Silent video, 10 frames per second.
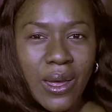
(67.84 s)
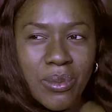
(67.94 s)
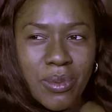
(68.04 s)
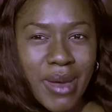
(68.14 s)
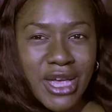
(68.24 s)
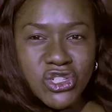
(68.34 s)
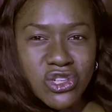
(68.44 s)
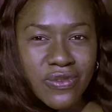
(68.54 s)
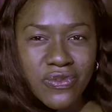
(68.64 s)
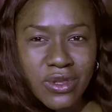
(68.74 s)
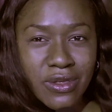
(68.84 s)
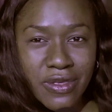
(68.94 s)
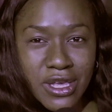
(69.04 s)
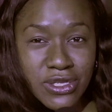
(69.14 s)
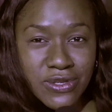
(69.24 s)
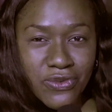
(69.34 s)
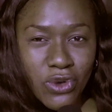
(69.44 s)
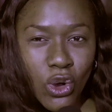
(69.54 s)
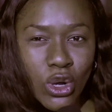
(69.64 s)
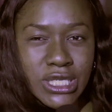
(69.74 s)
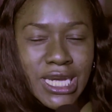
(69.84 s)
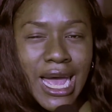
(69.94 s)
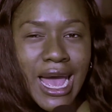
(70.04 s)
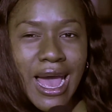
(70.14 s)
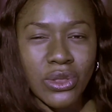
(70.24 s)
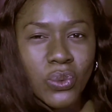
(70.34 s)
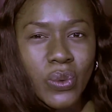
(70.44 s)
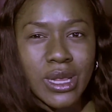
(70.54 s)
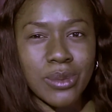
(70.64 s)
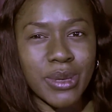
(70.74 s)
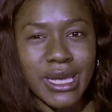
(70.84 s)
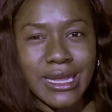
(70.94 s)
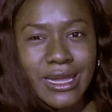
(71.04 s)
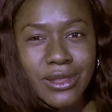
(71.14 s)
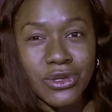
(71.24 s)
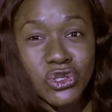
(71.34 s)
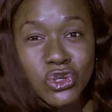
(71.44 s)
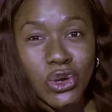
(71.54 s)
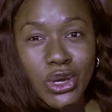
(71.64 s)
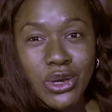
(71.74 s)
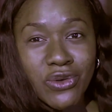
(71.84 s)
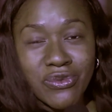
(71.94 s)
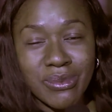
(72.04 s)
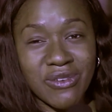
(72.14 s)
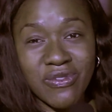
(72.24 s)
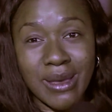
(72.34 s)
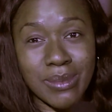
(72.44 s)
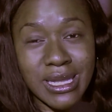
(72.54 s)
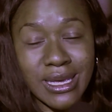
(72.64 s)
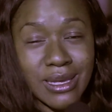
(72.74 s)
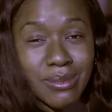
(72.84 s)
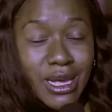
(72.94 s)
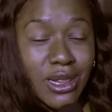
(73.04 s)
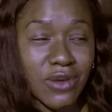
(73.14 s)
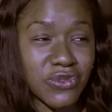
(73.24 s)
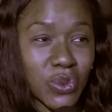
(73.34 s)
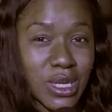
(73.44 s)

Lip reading: I have a passion for the things of God, the well-being and the joy of my family and my loved